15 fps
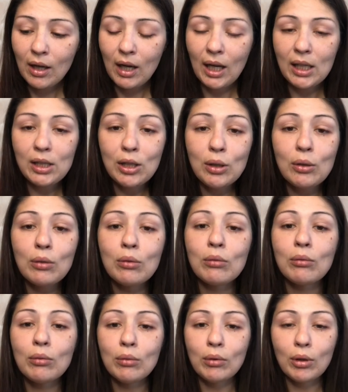I do
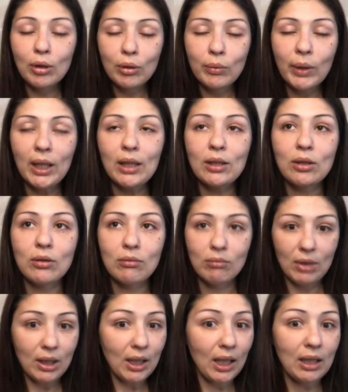always,
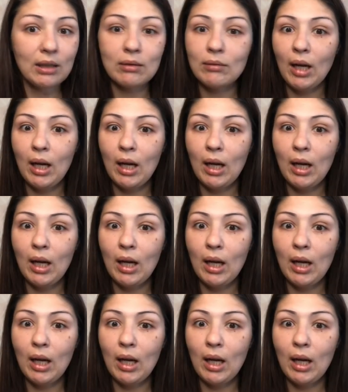again,